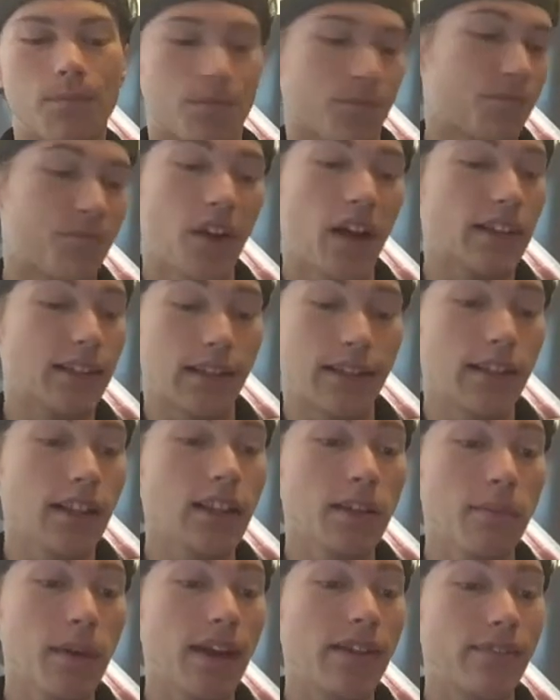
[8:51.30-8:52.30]
In fact, I
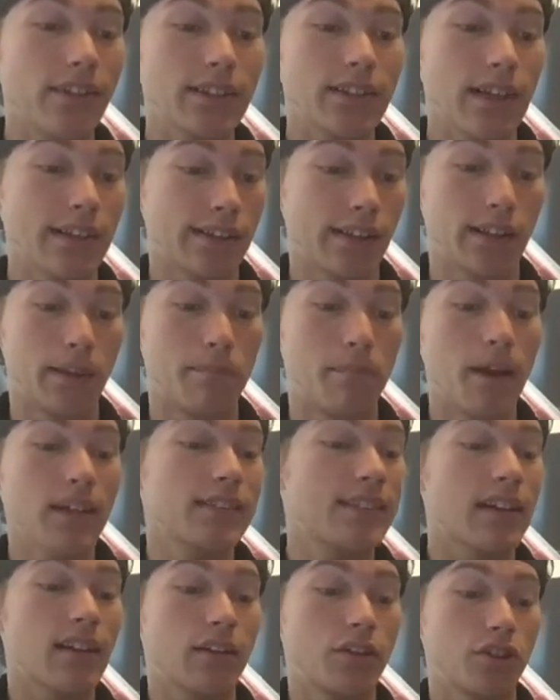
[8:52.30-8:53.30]
think the main event's actually the
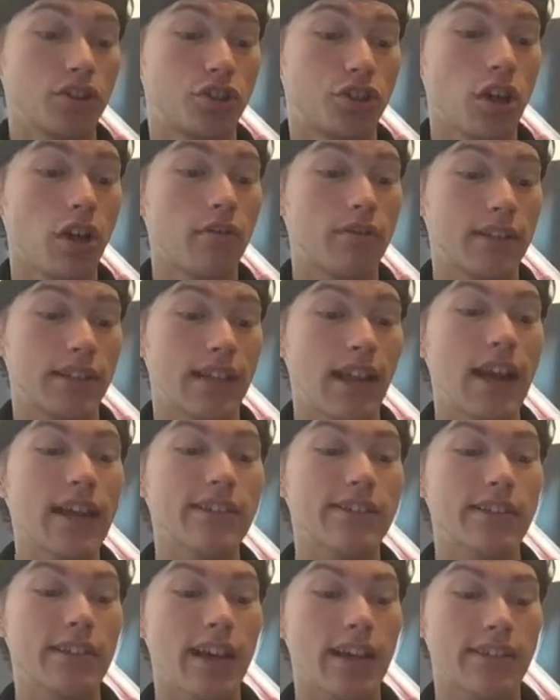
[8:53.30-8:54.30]
best thing on the show because it
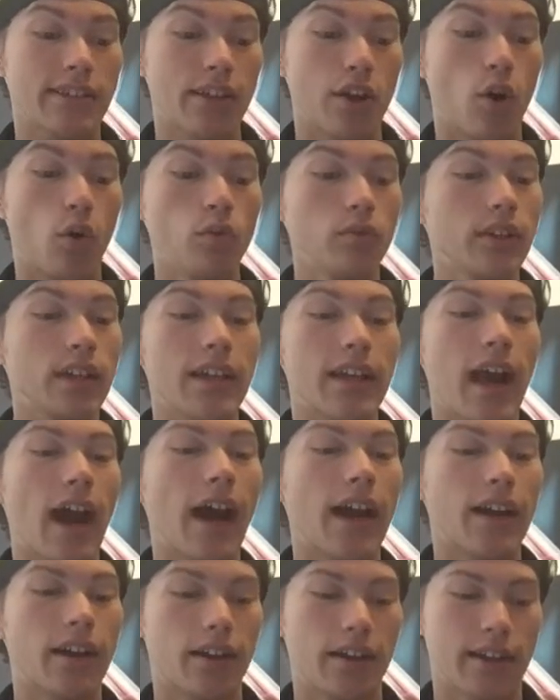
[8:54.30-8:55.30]
actually has the only
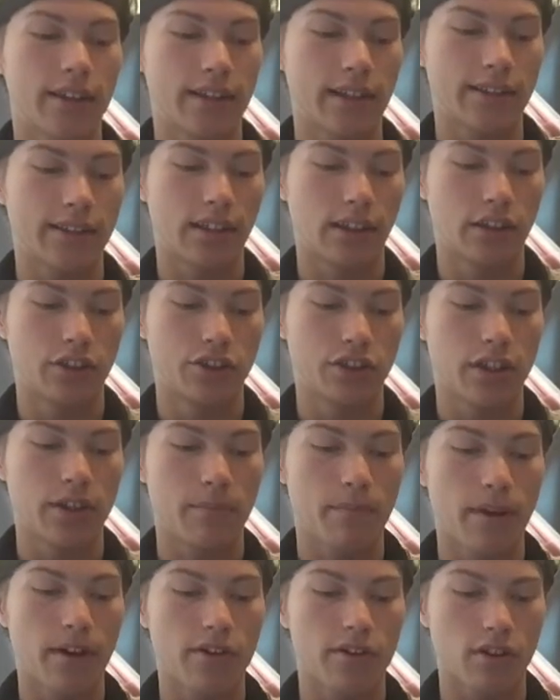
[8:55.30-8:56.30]
guy on it that's a legit
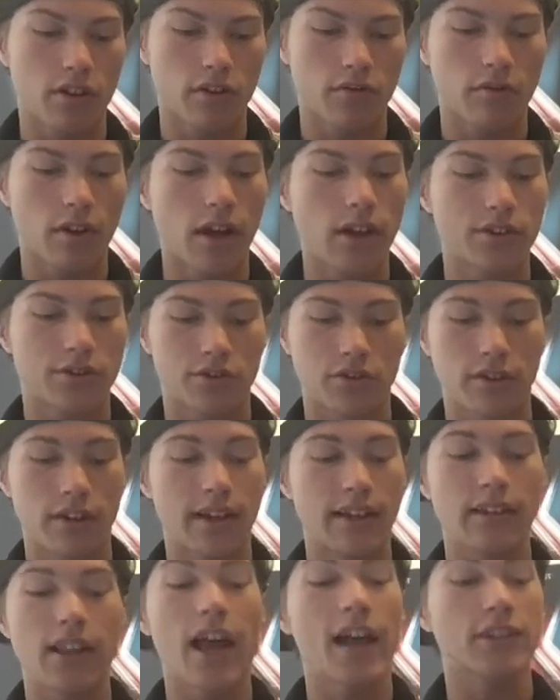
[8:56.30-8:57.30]
competitor on the roster,
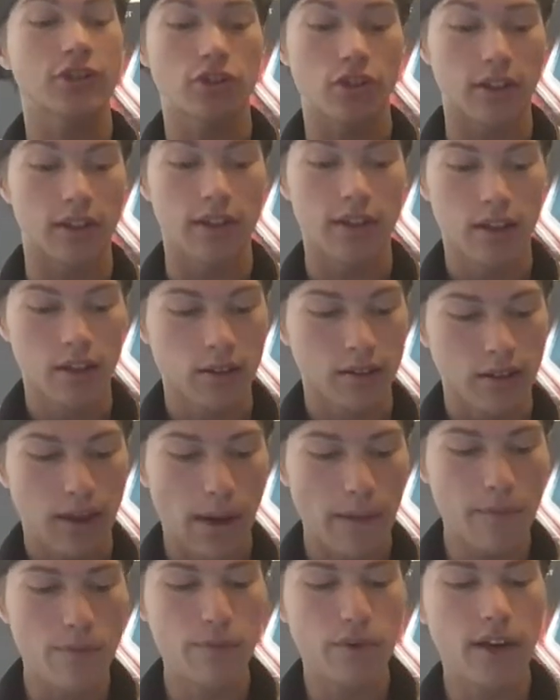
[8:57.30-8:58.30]
and Lashley.
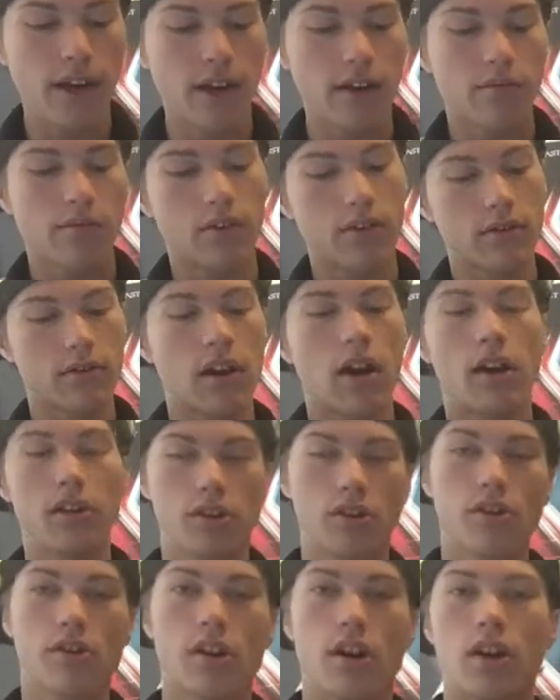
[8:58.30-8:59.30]
Everyone else, well,
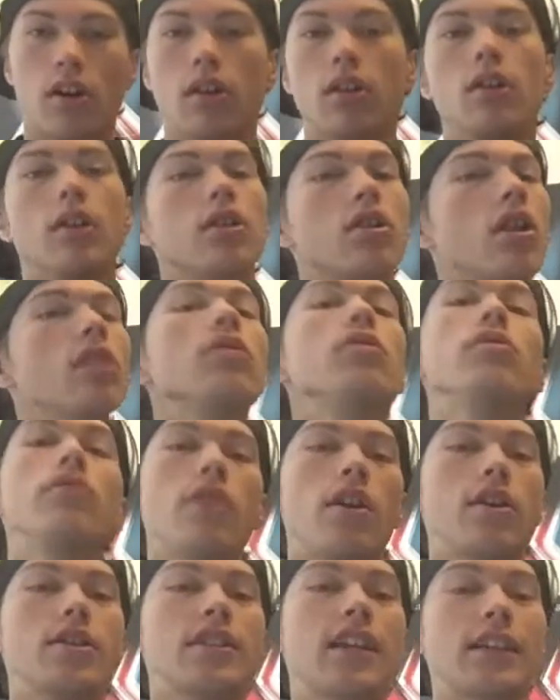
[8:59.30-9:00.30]
Congo Kong. Congo
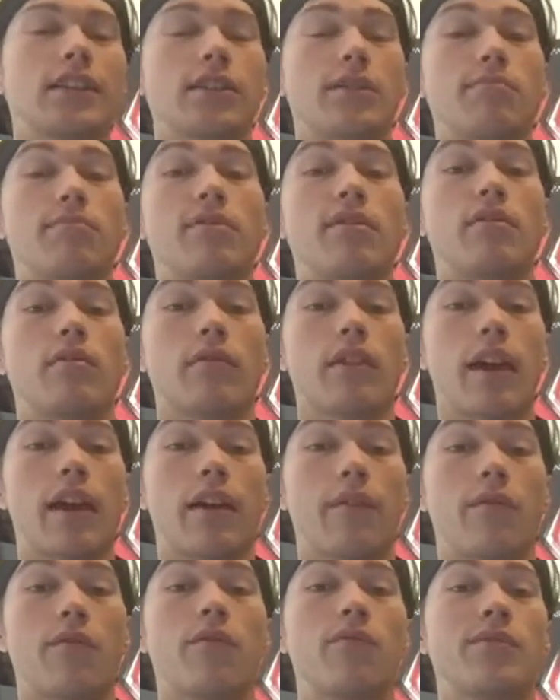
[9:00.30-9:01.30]
Kong is actually pretty
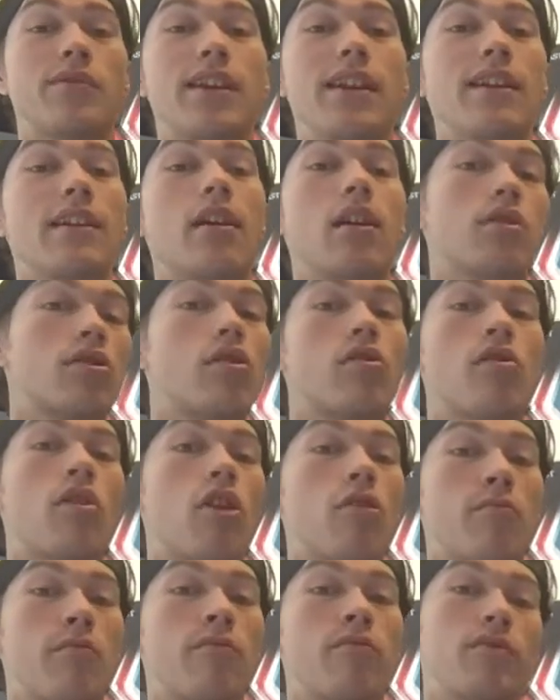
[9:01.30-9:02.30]
okay. If you've seen Congo
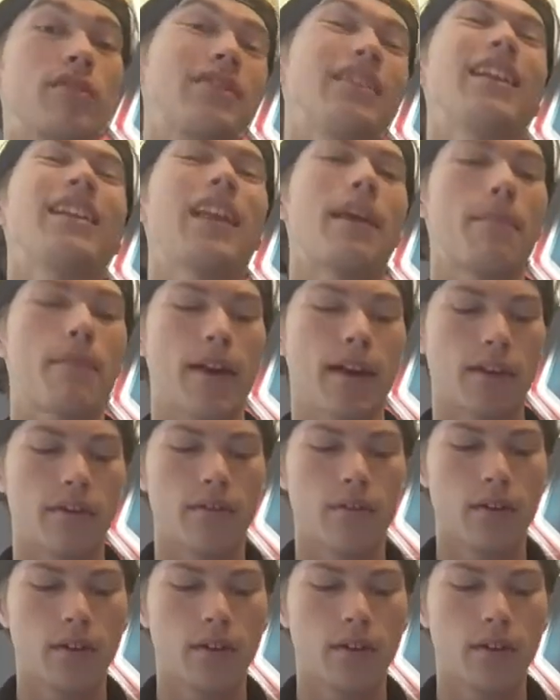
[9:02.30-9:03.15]
Kong before, he's not that bad.